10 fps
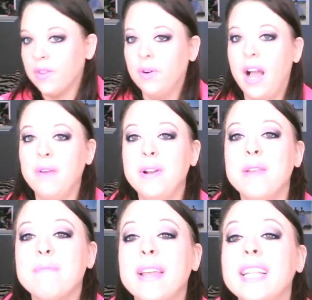How many
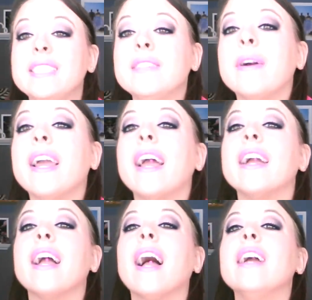minutes am I
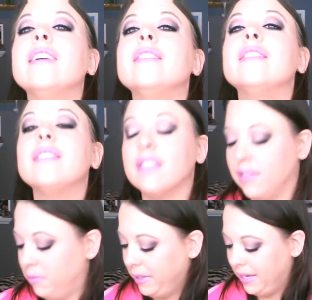at, guys?
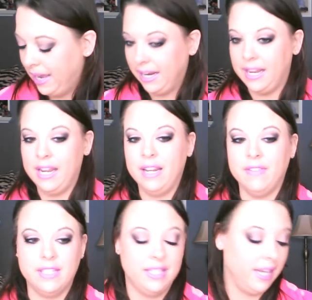Oh my god, I can't
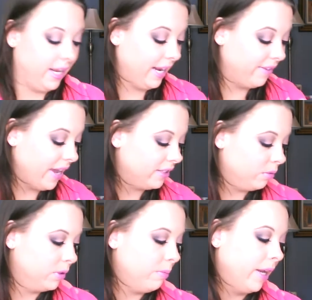even see, and I've got so
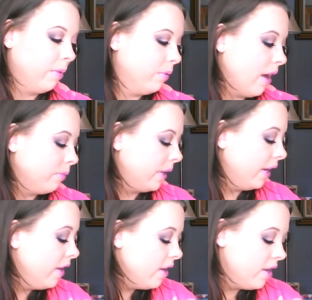much makeup around me.
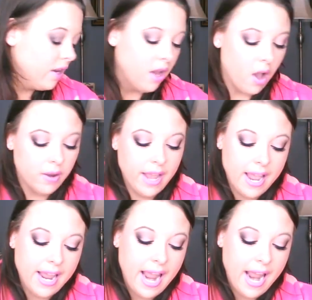
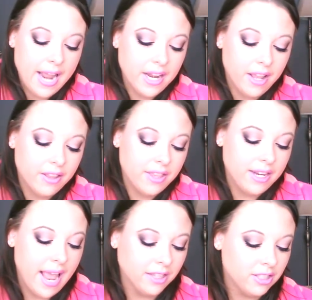Okay, and the
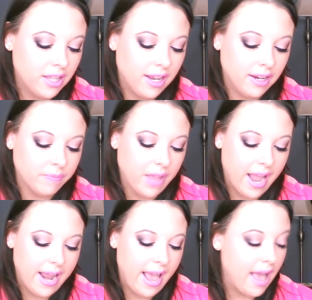next thing
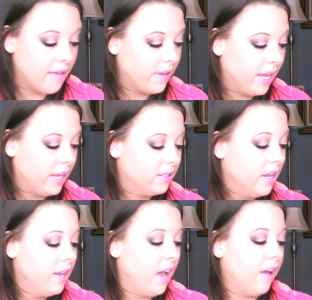I have is
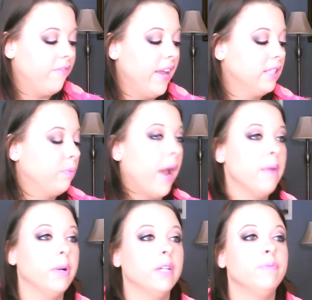a face
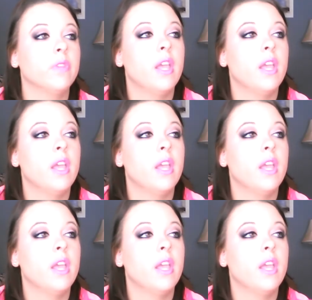primer.